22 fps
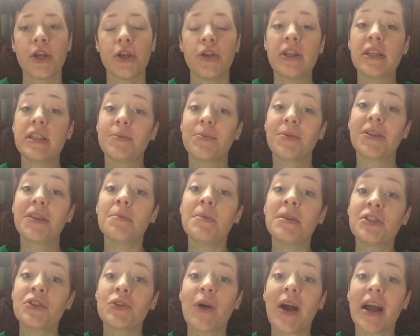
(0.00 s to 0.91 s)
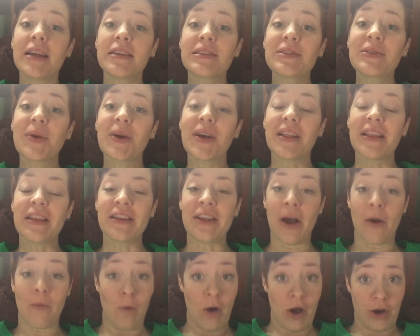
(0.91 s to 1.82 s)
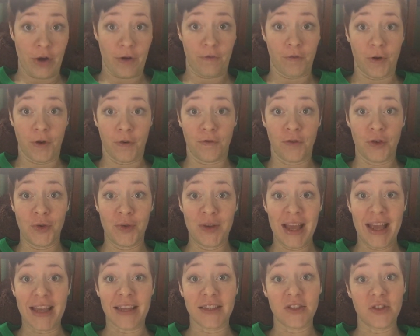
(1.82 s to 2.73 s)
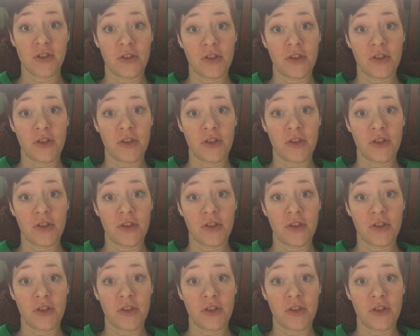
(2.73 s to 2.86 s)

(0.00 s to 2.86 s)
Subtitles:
you need to put them in dry soil and not water for a few days,